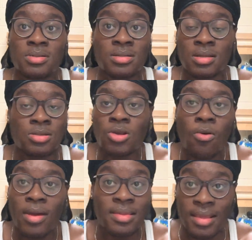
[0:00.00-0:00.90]
There's no
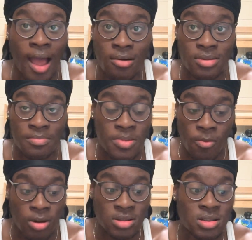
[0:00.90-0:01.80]
way that I would be
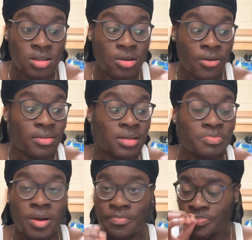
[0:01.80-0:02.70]
wanting to agree with this,
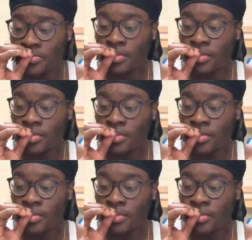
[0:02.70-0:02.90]
but